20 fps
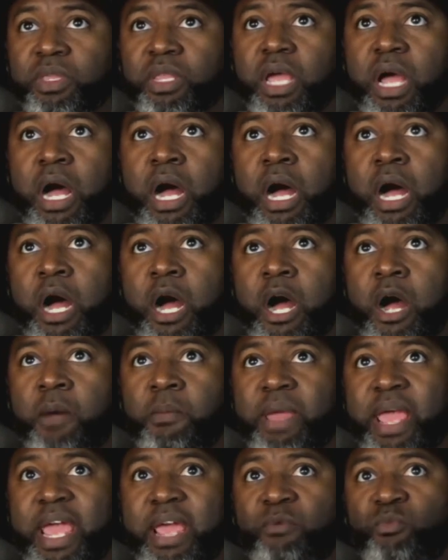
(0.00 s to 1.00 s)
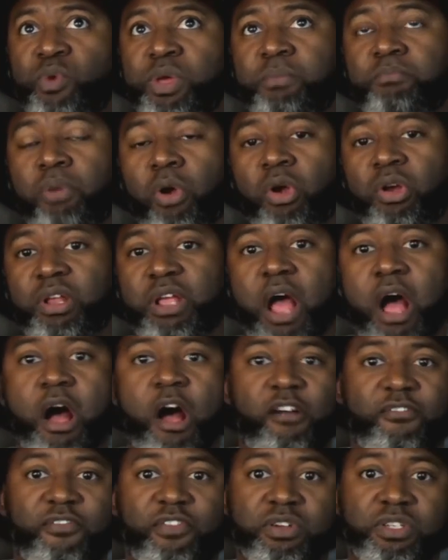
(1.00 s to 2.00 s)
Um, and when Burke
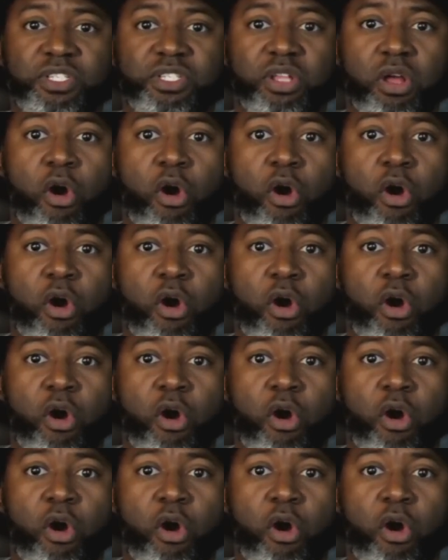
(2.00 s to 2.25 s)
offers